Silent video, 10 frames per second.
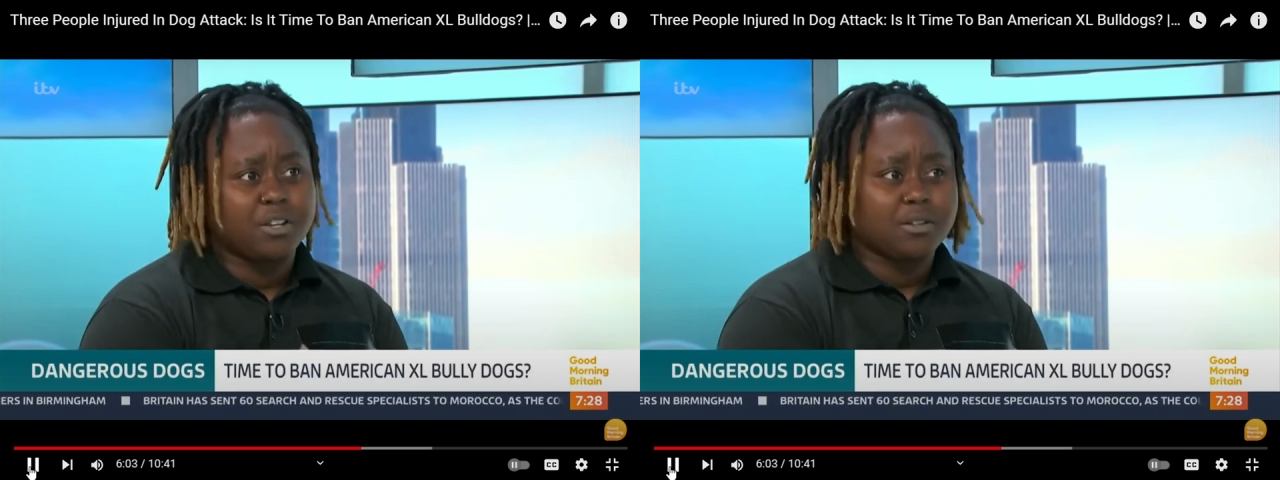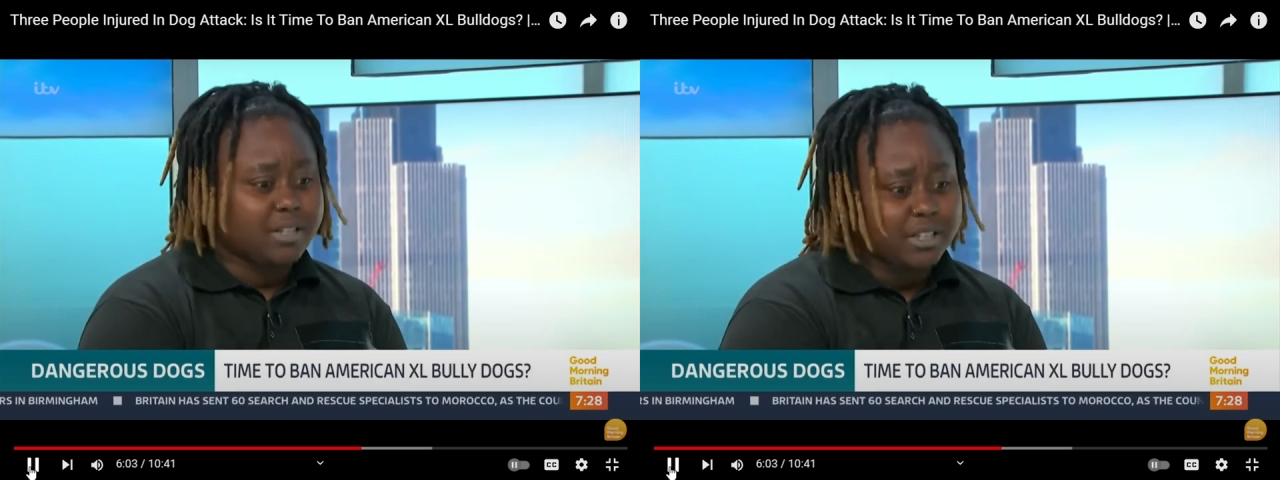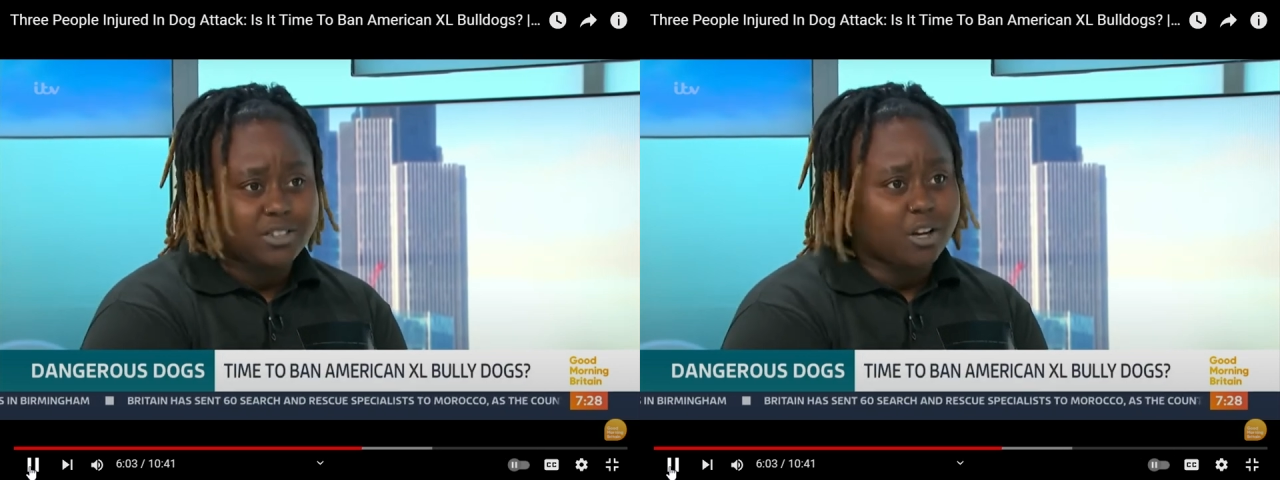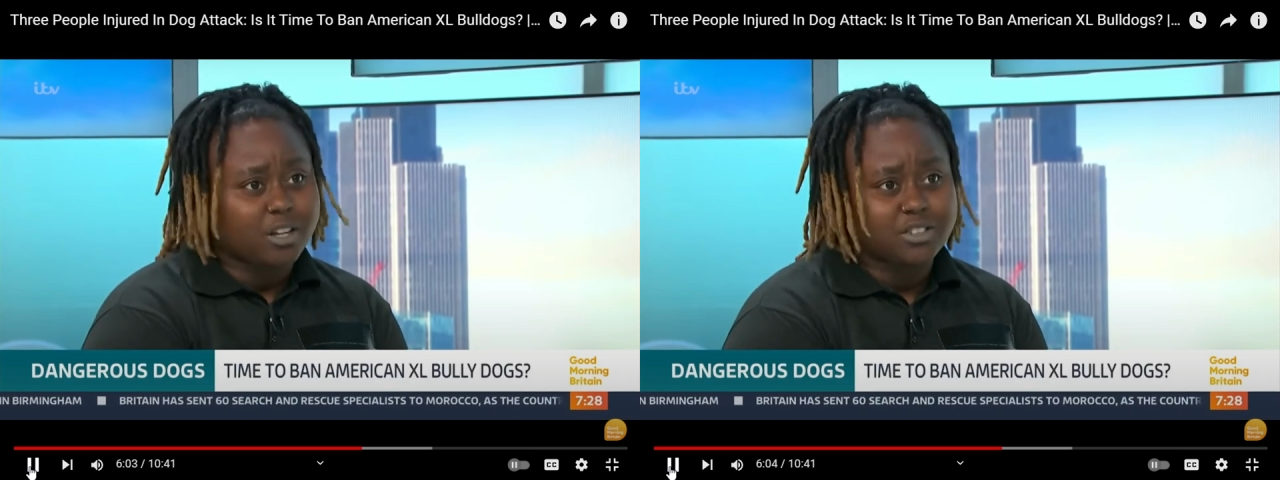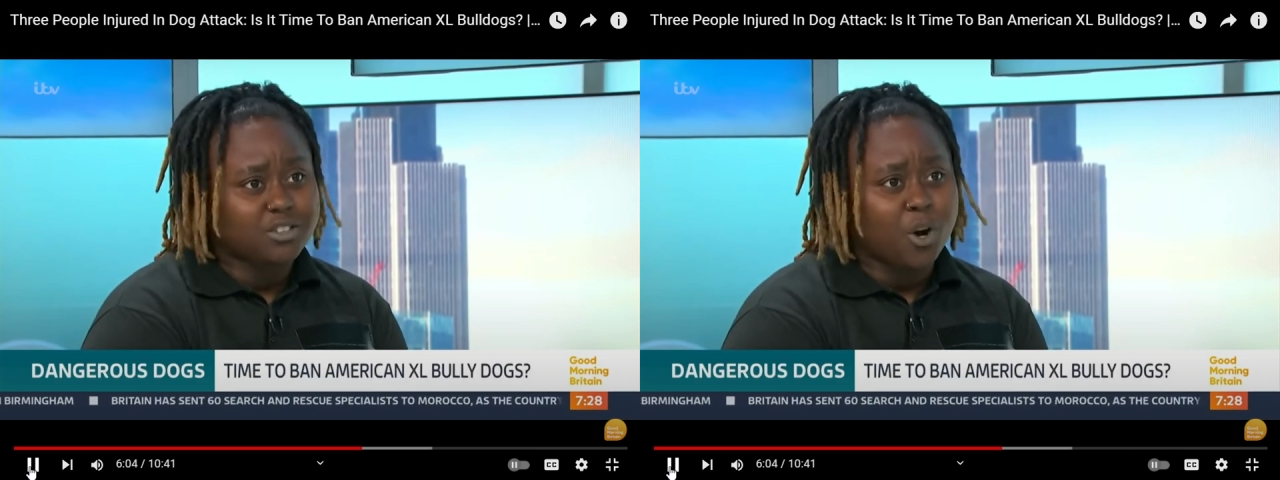these
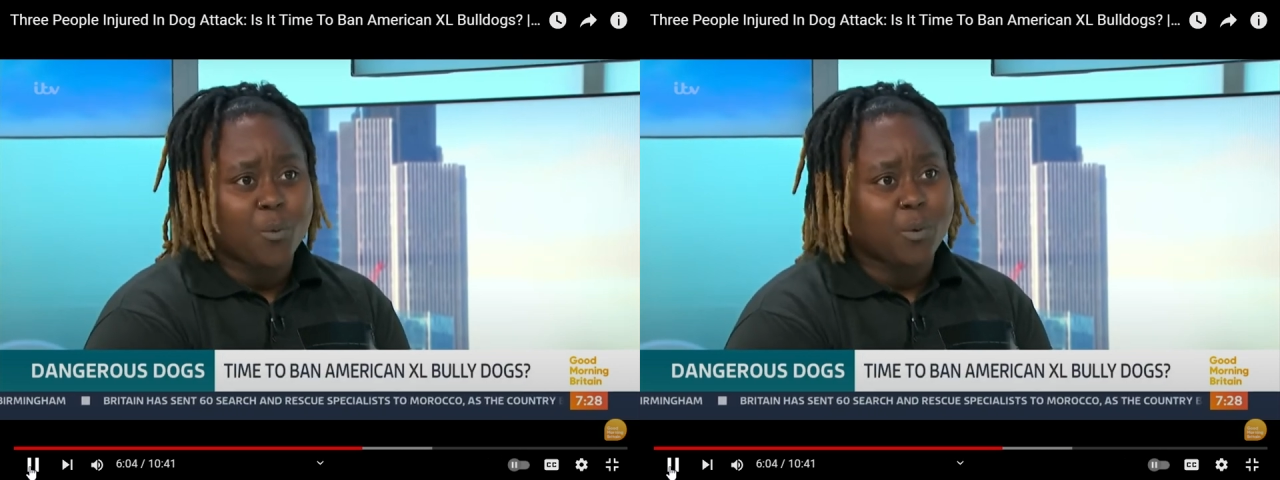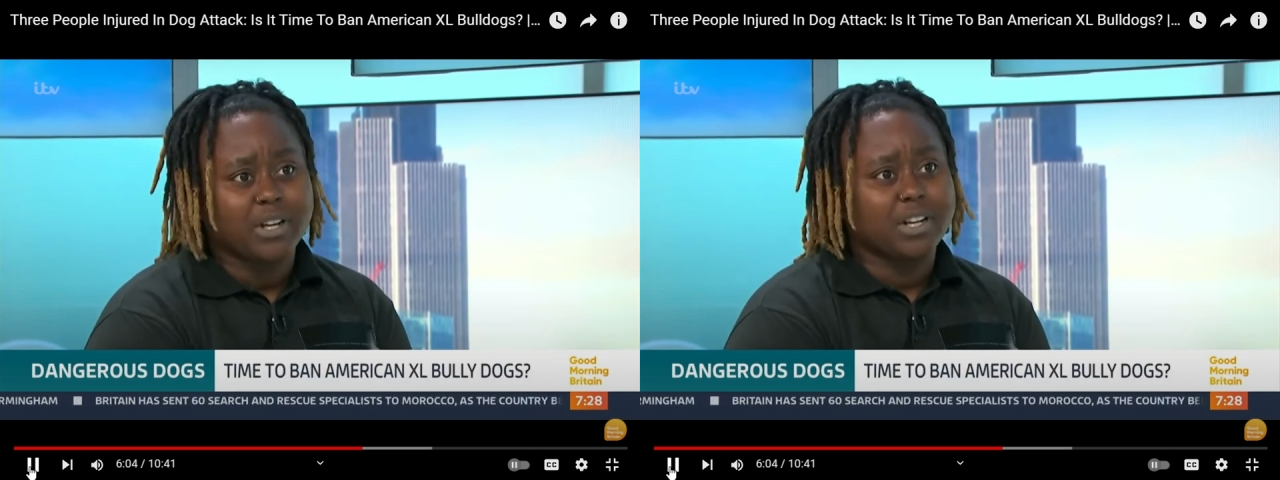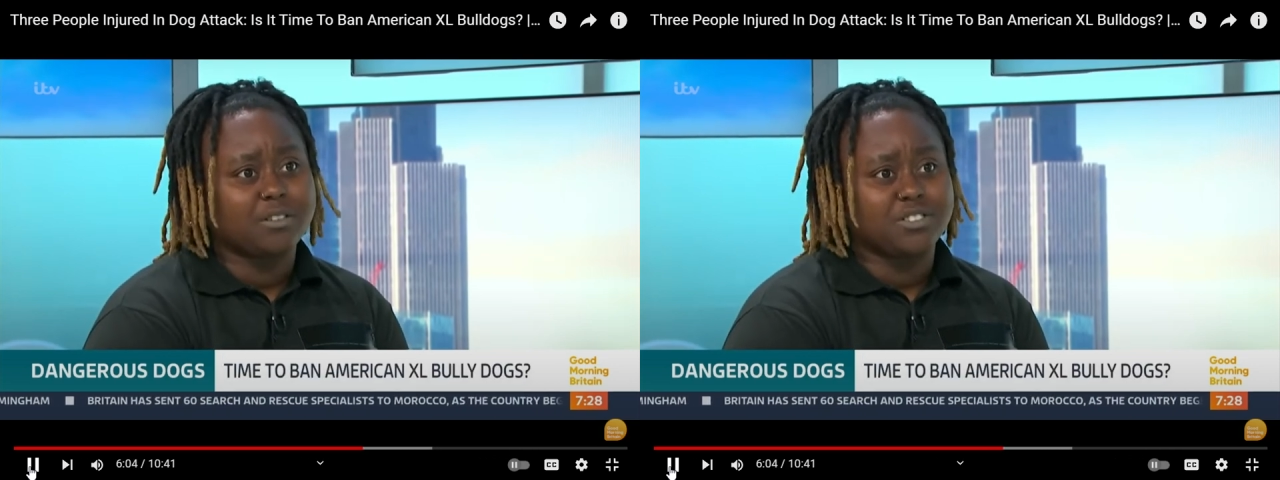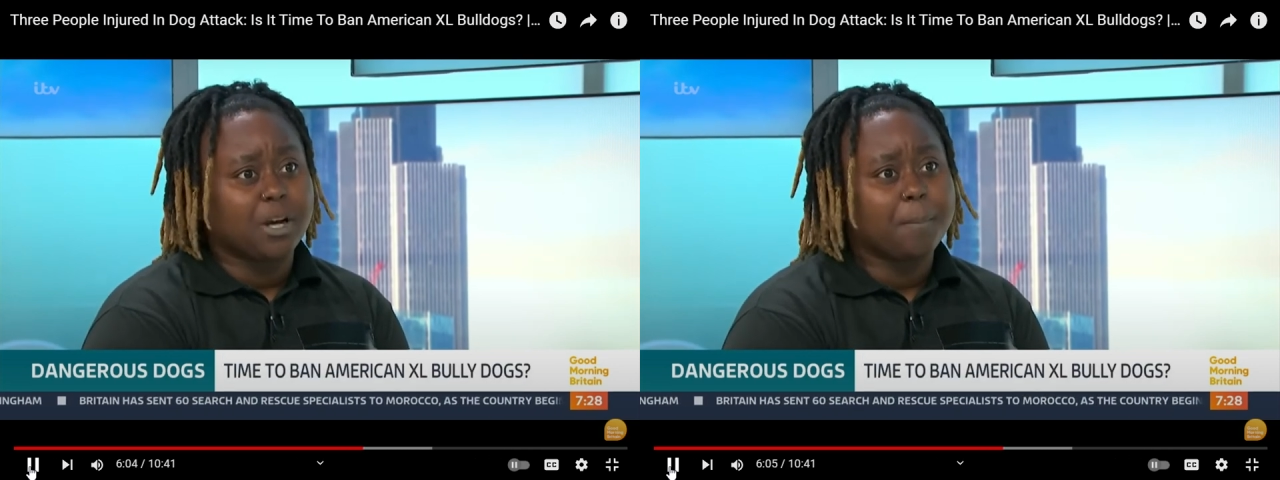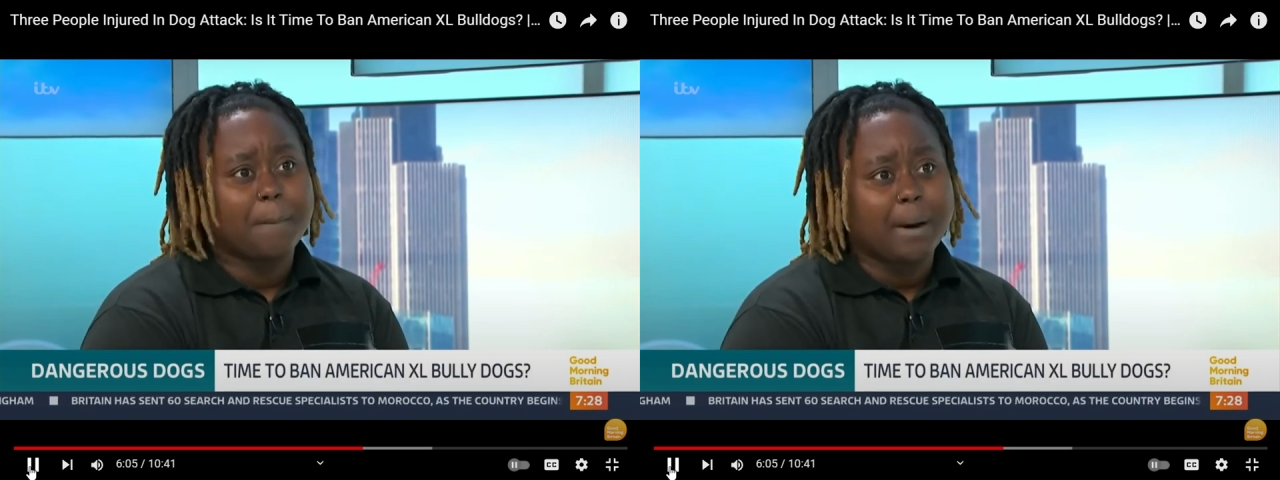dogs don't want to
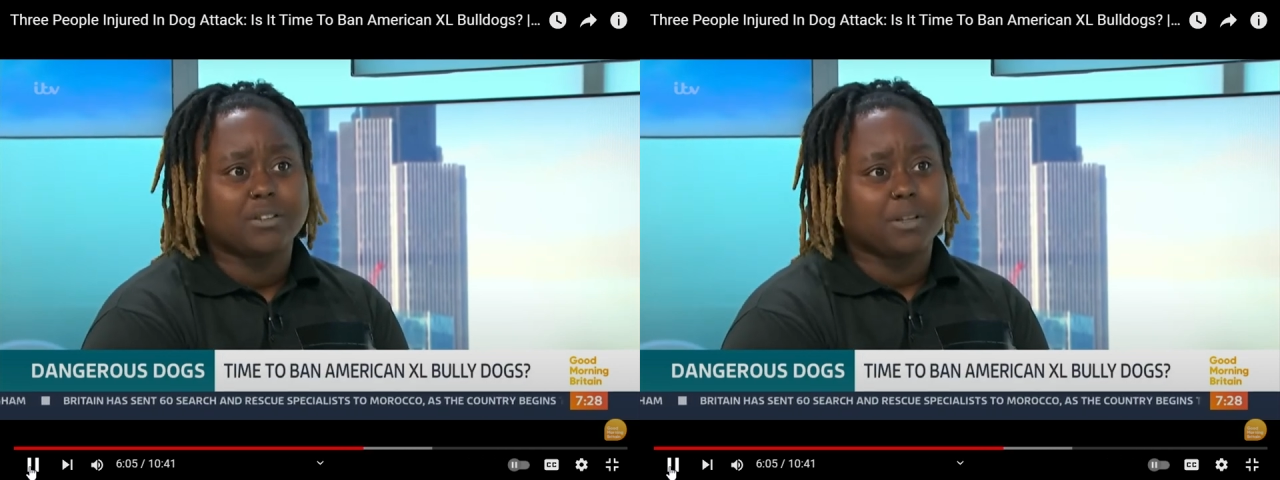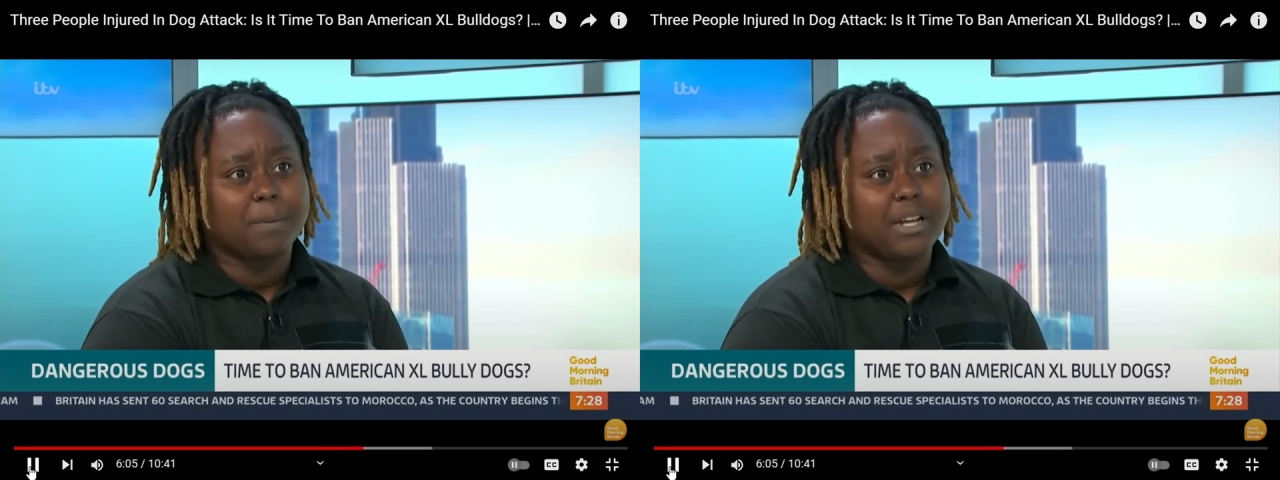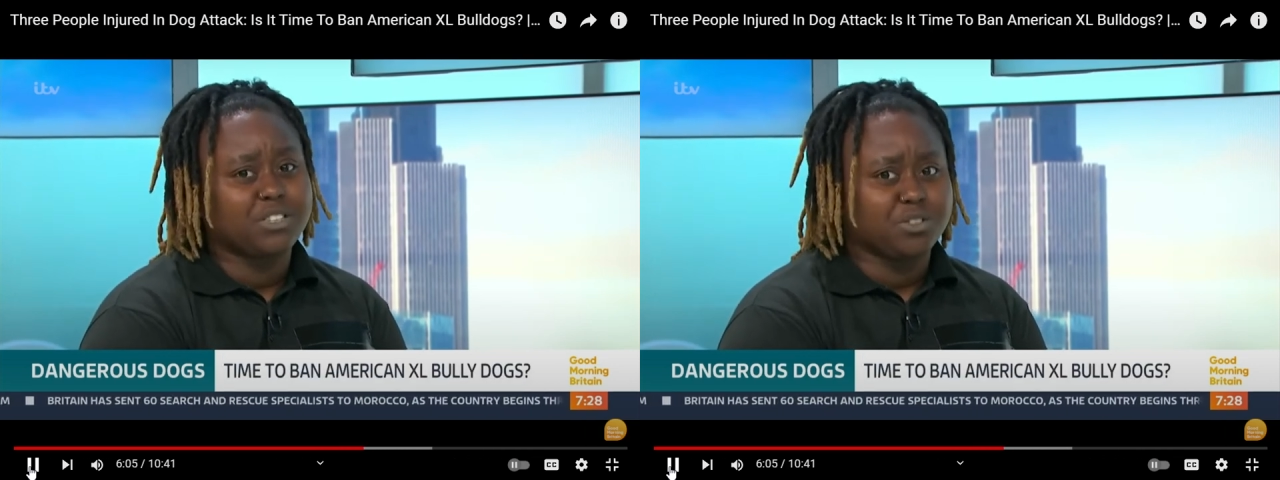jump about the place.